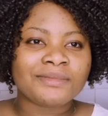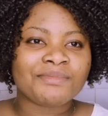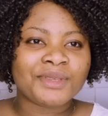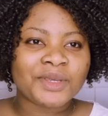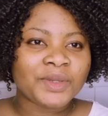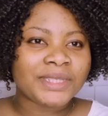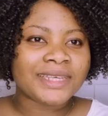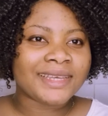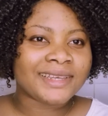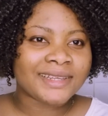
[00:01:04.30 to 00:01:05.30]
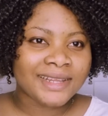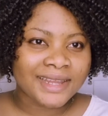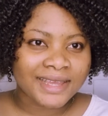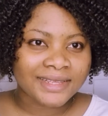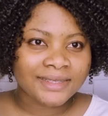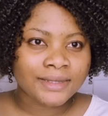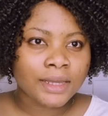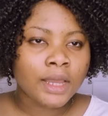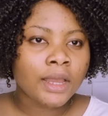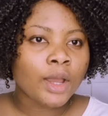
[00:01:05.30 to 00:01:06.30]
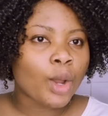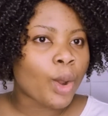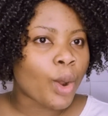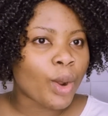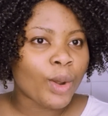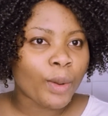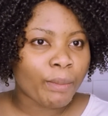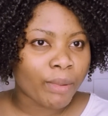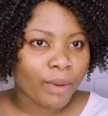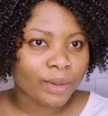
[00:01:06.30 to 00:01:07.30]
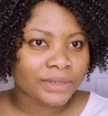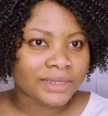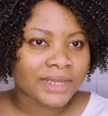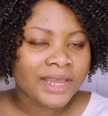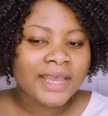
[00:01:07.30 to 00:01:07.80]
Beauty Glazed Color Board.